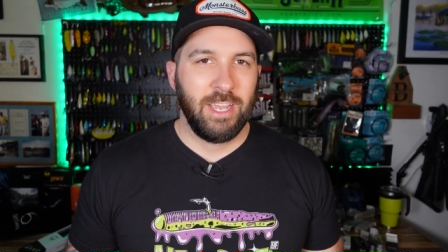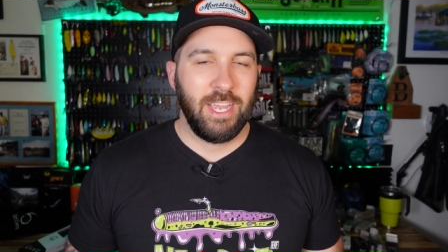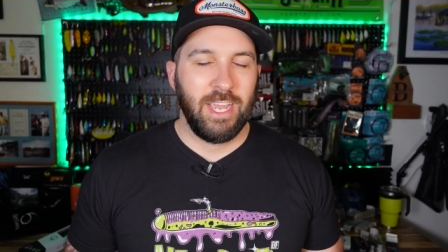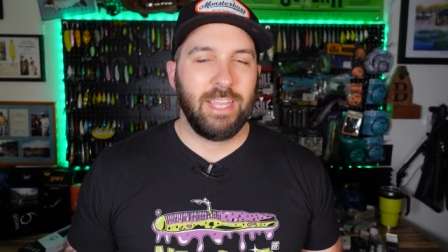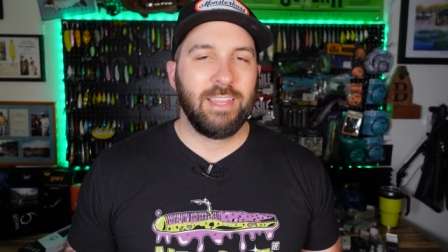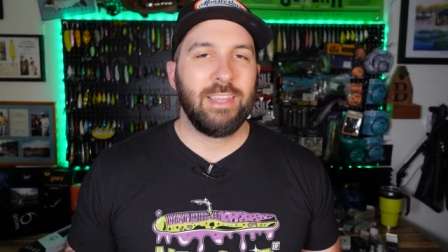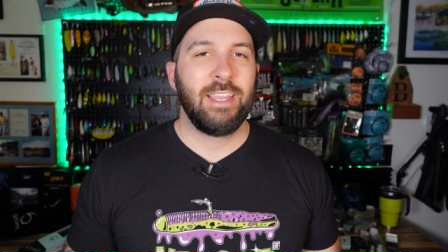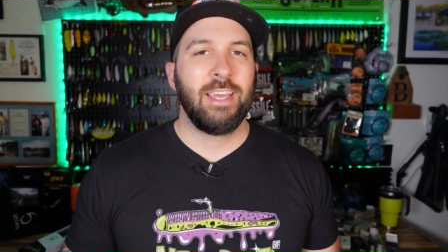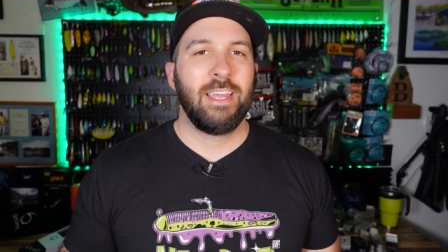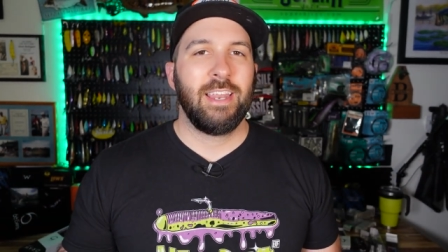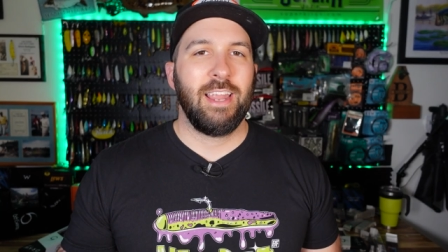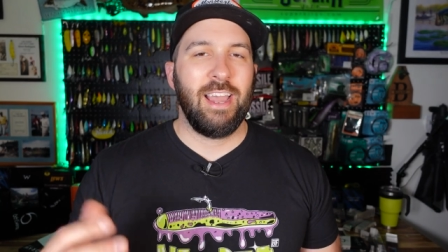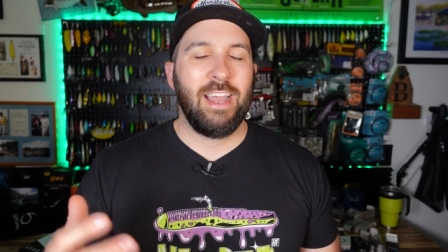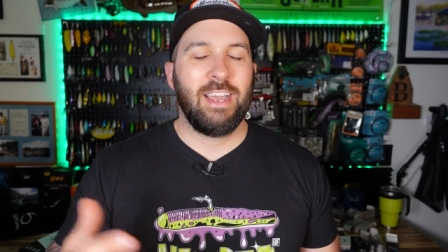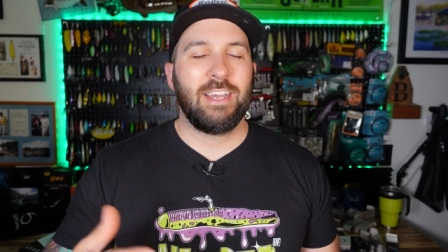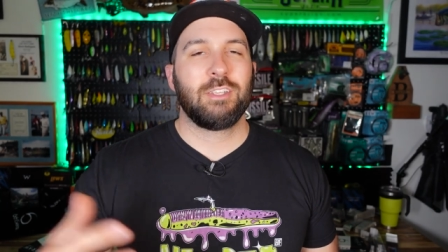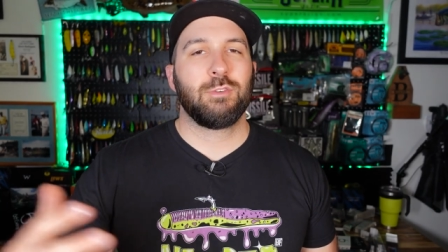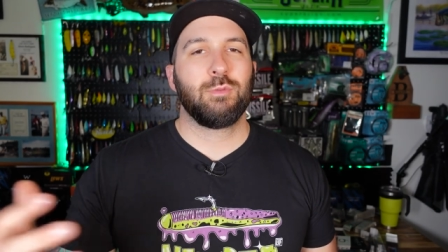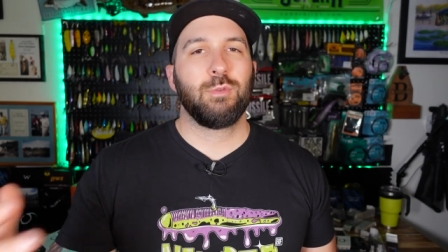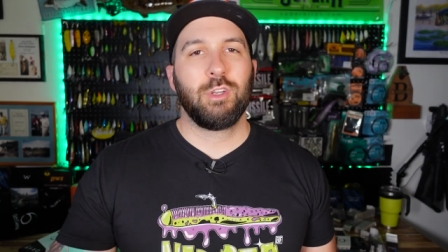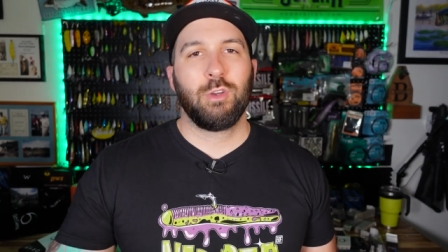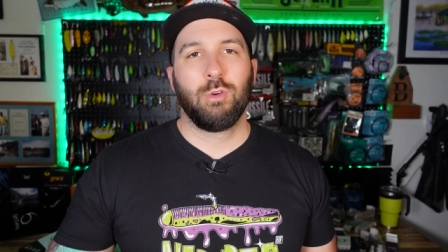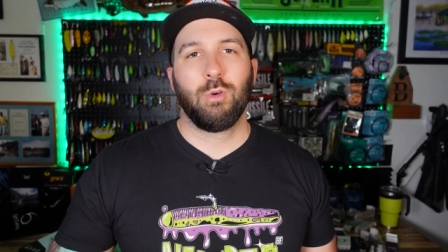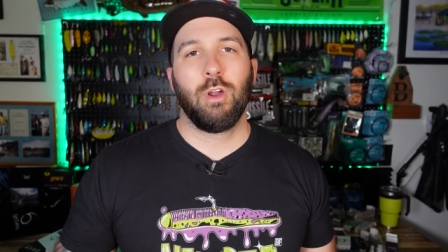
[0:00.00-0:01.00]
And then
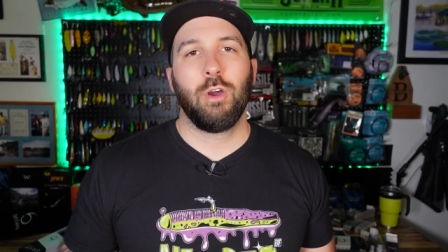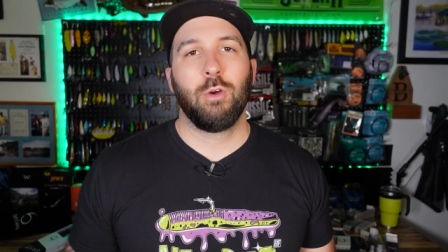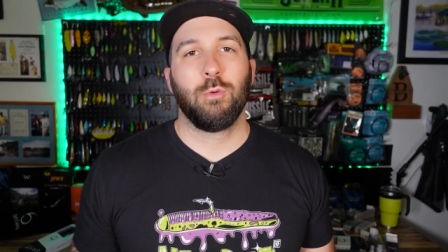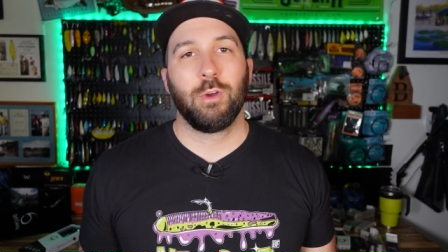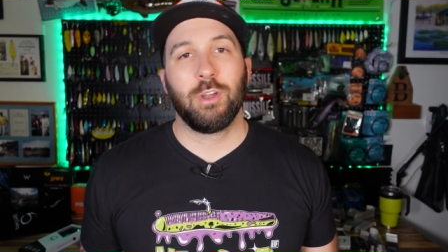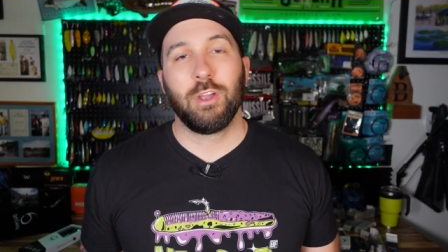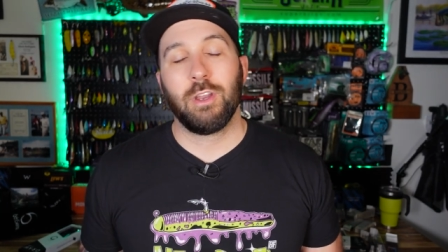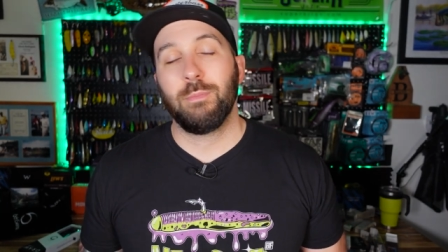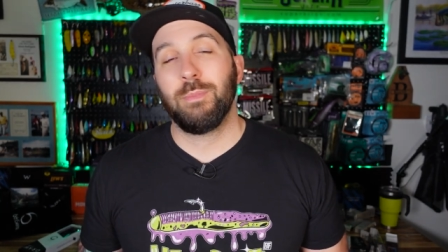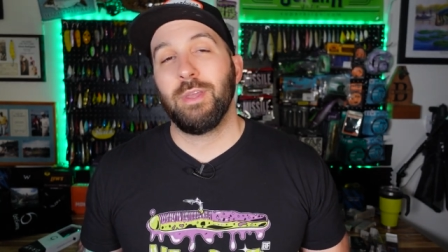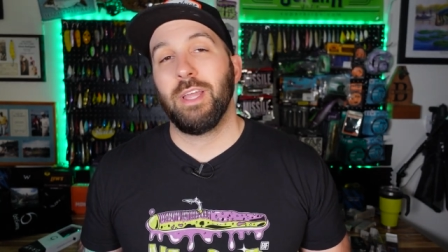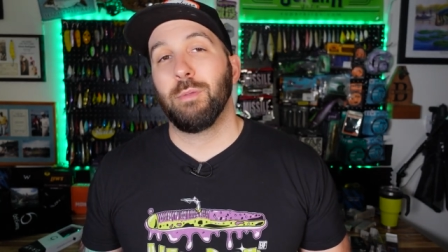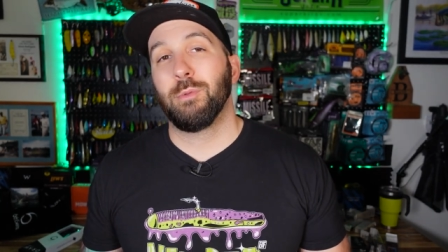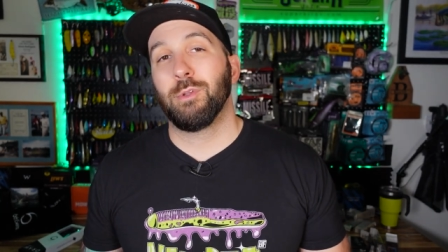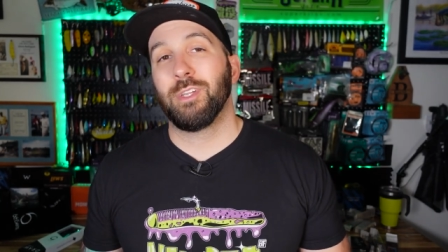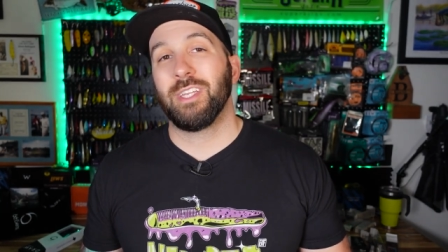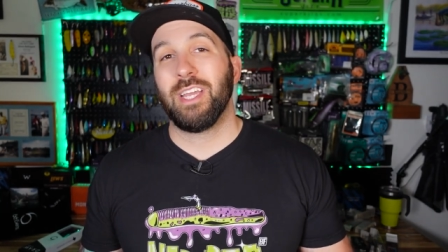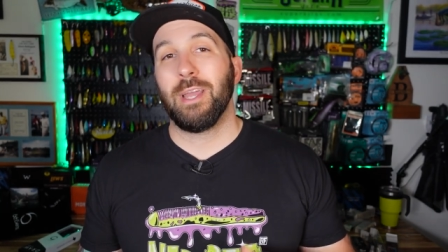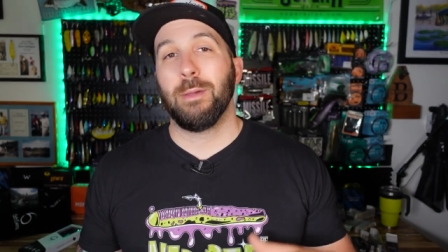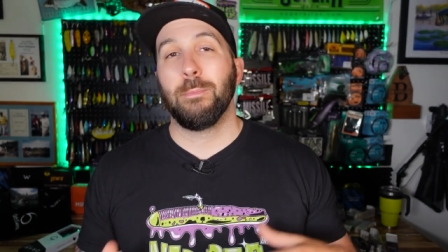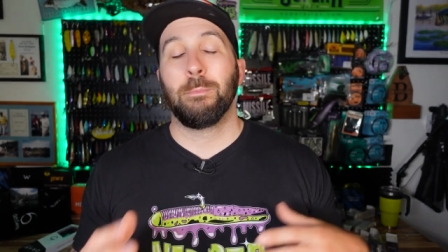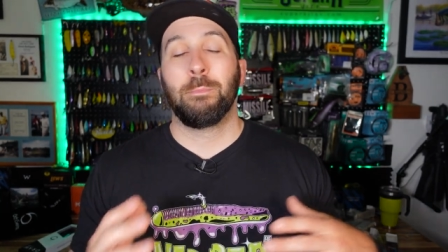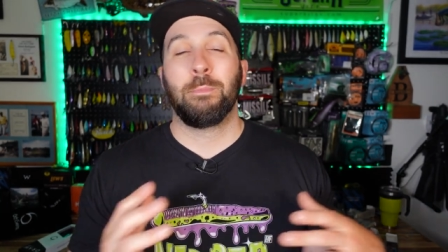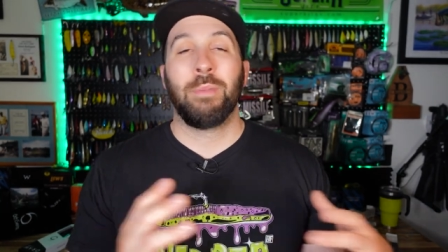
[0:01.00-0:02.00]
as we grow, we're going to be able to
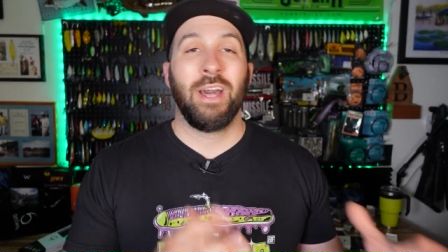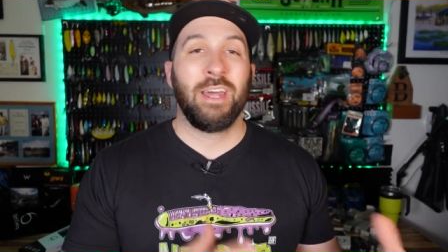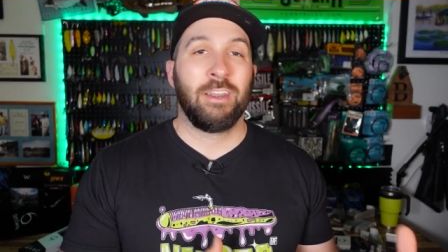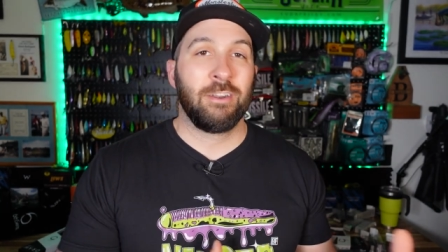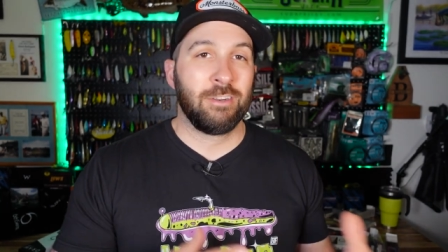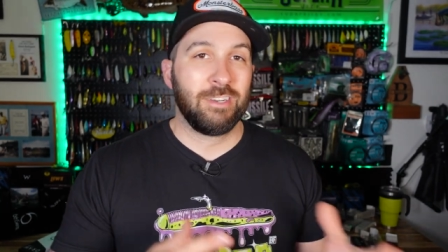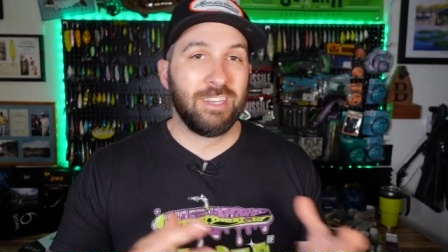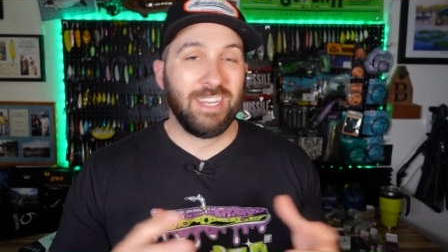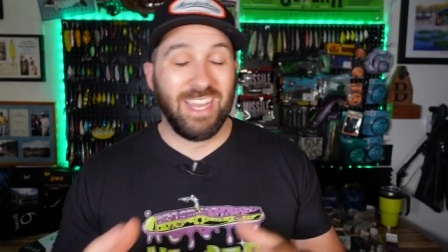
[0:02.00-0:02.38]
get better